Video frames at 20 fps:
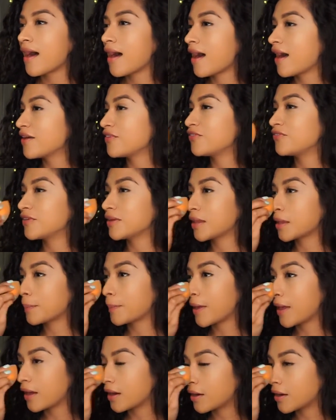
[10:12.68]
I feel like
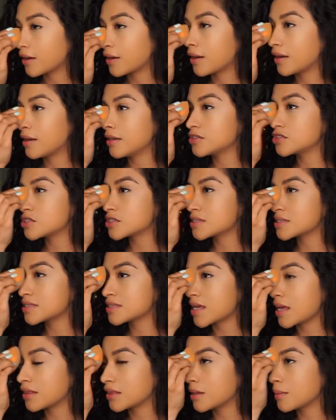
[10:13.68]
Paragon just
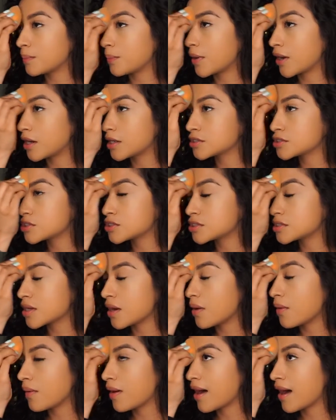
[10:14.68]
set the bar
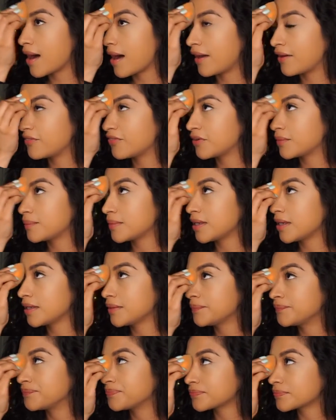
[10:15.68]
so high for
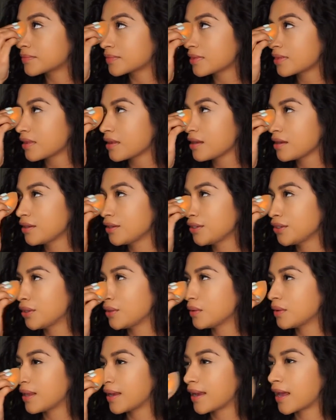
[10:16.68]
me. You
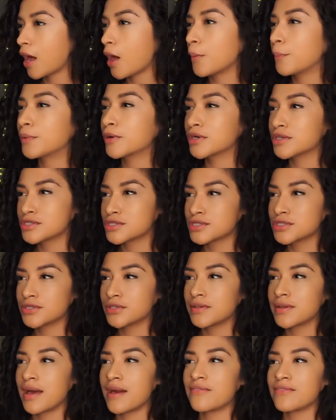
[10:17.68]
know, like how
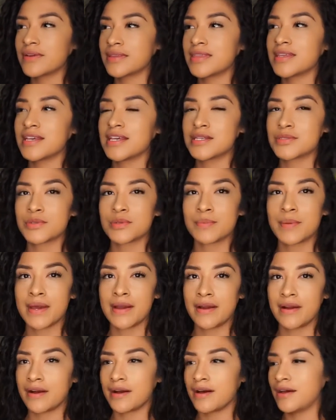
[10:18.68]
personal everything is with
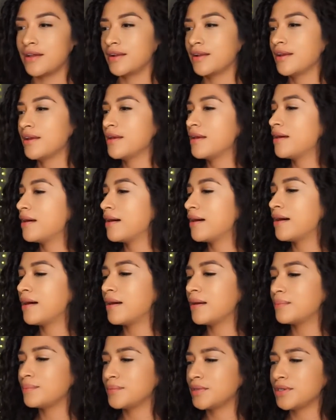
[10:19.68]
Paragon.
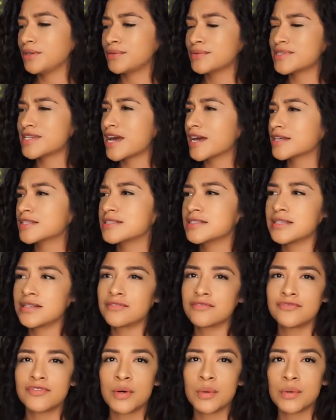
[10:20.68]
You know,
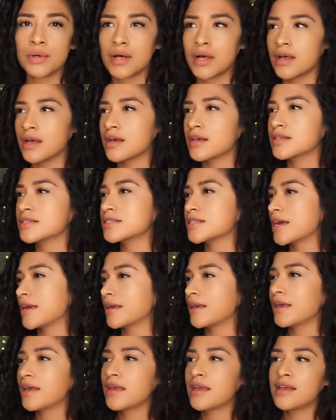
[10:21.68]
texting, phone calls,
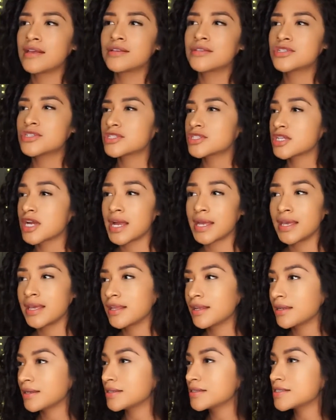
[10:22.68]
like just
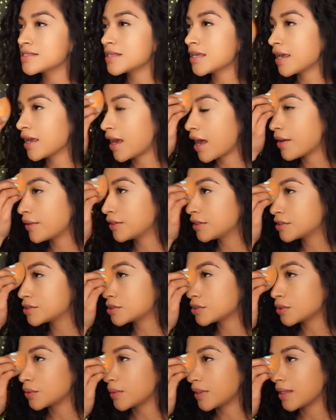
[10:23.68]
checking in and seeing how you're
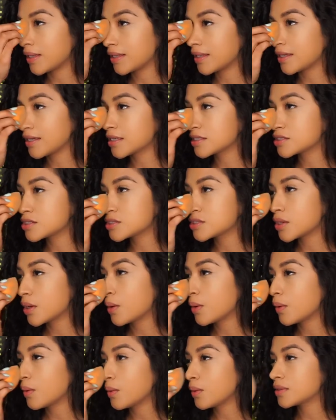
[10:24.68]
doing. Like, it's
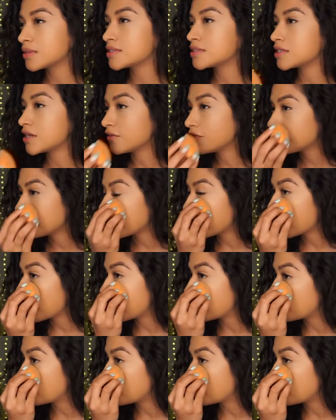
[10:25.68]
so different.